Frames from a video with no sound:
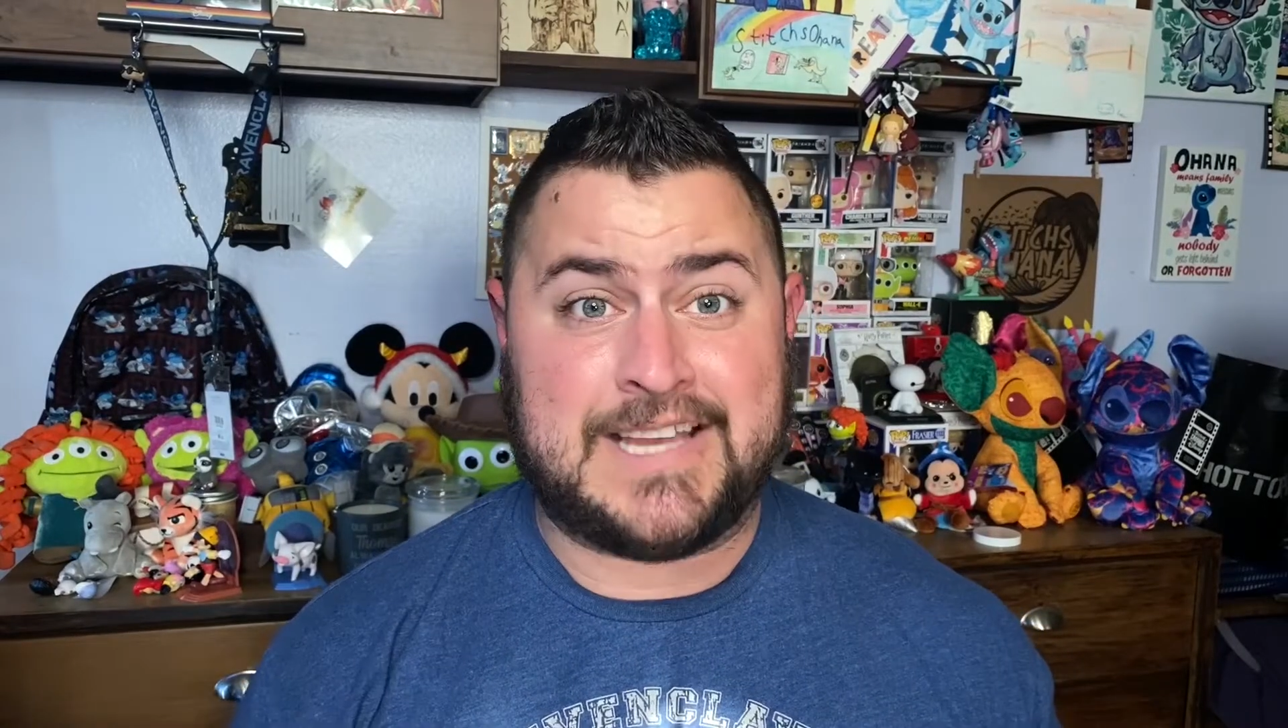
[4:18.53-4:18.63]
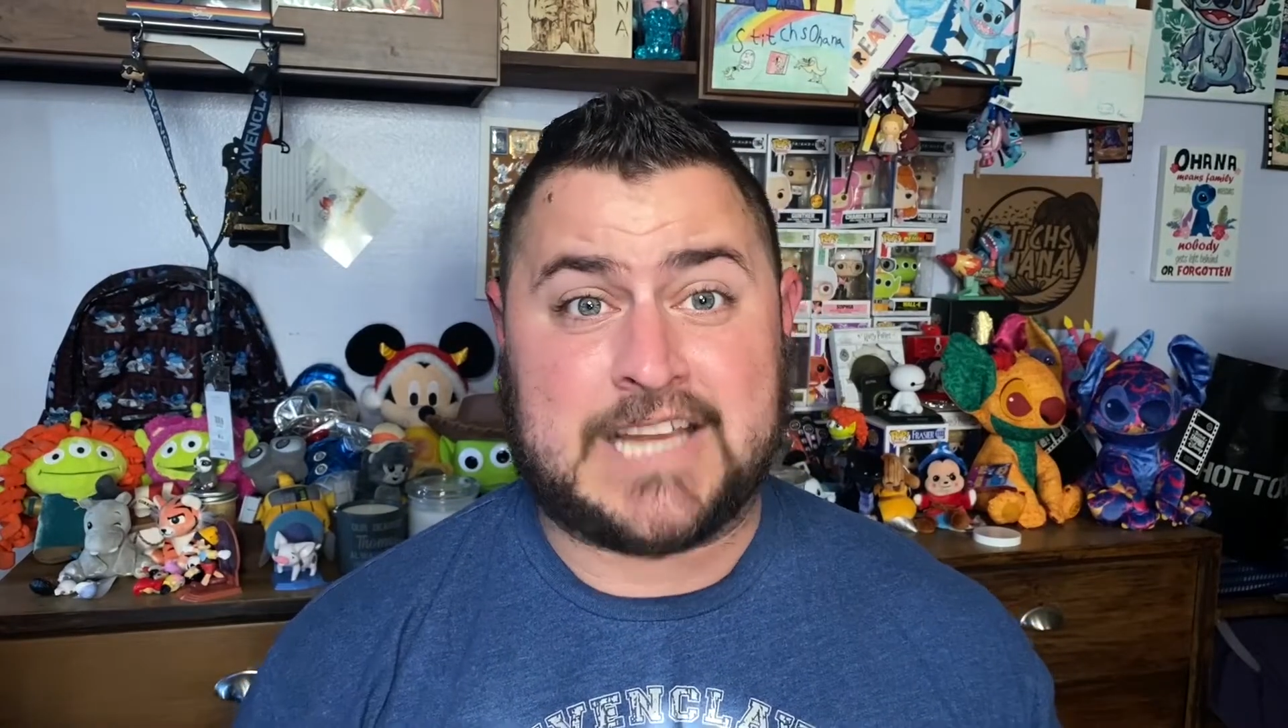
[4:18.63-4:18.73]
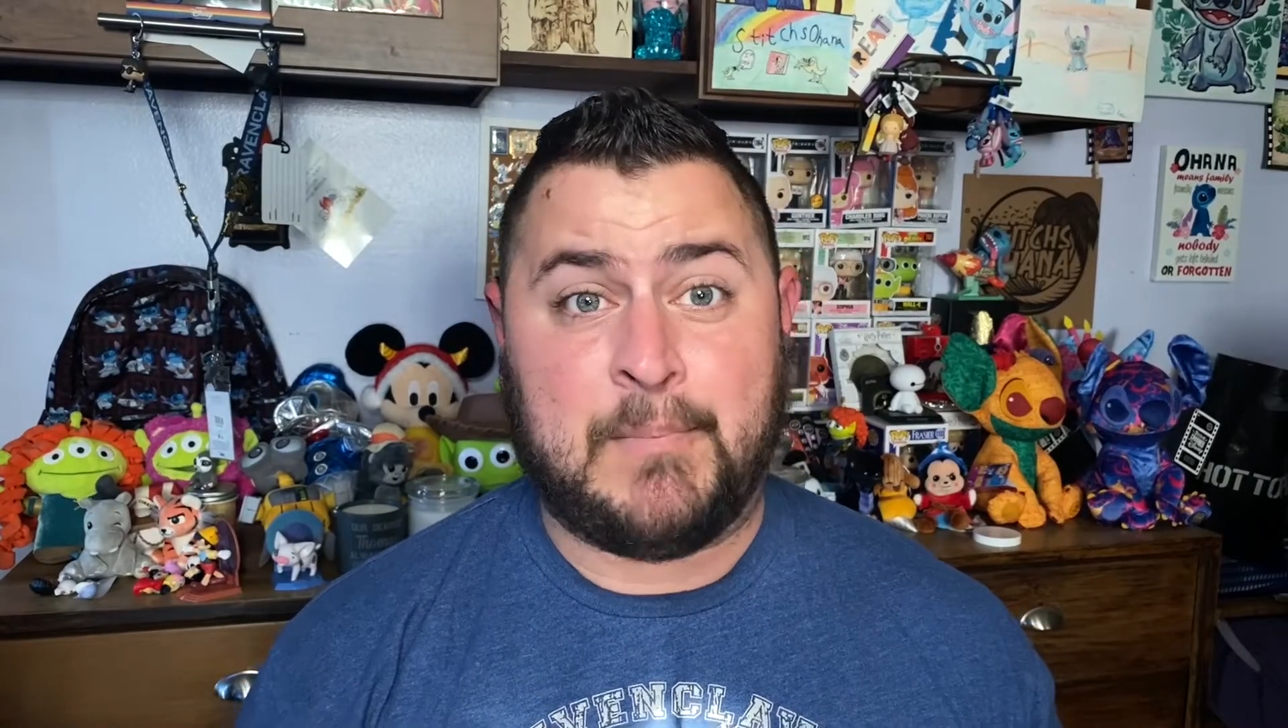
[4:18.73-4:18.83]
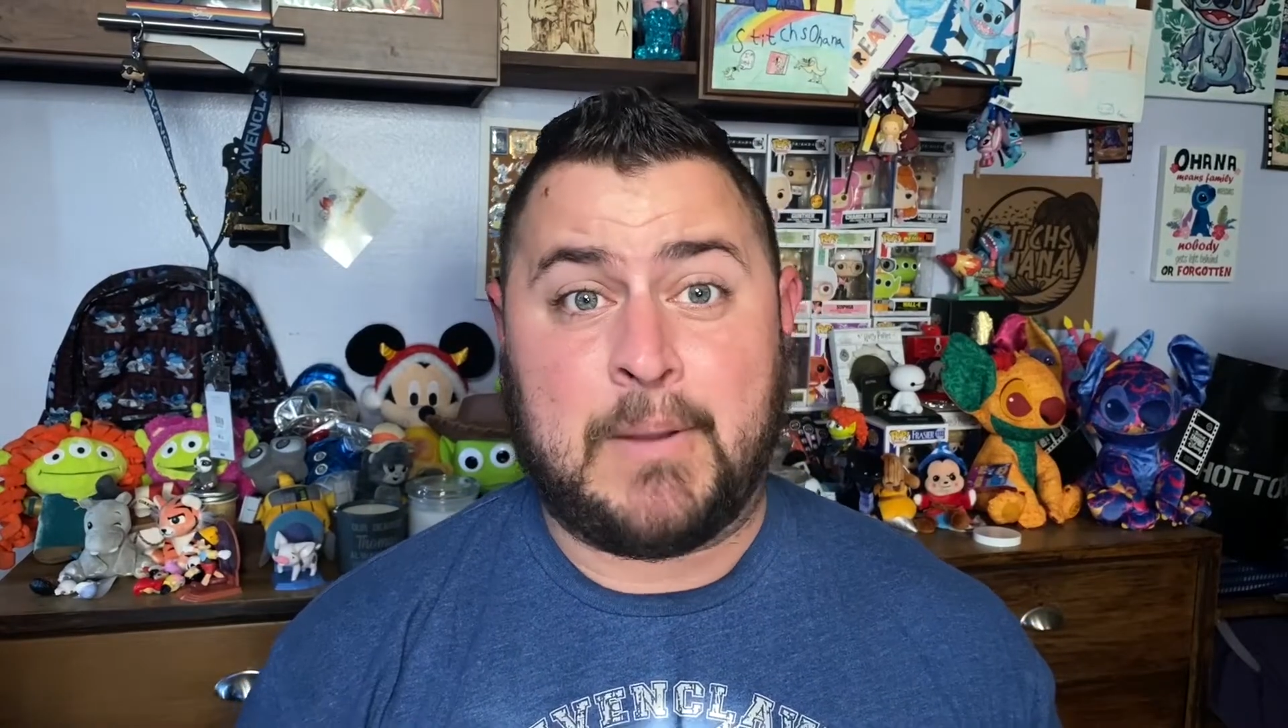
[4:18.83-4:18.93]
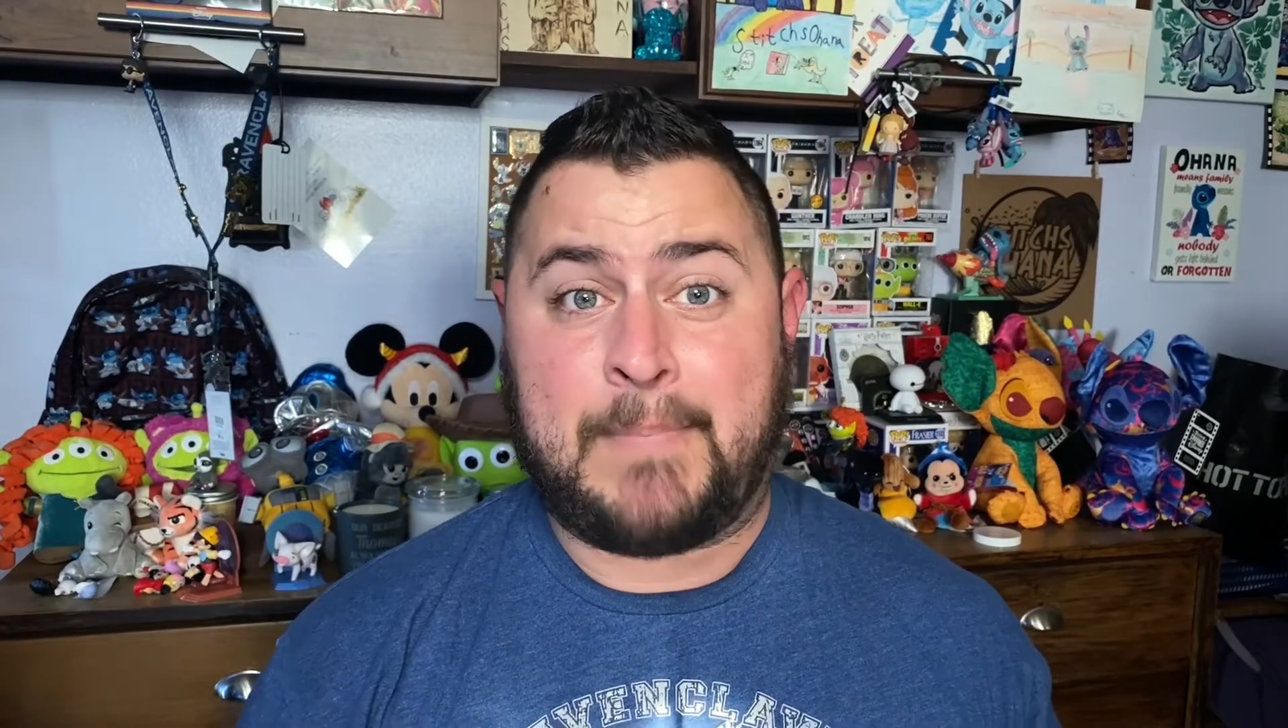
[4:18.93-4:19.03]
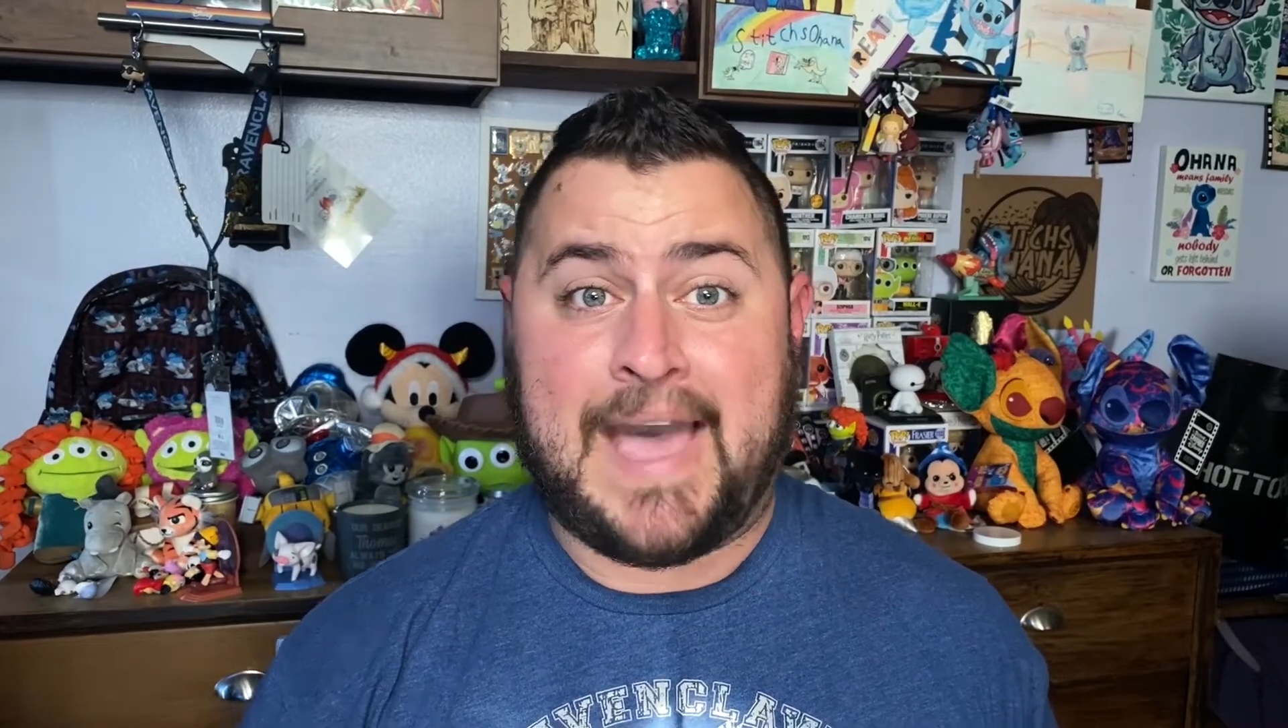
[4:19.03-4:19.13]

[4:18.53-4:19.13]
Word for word: it's coming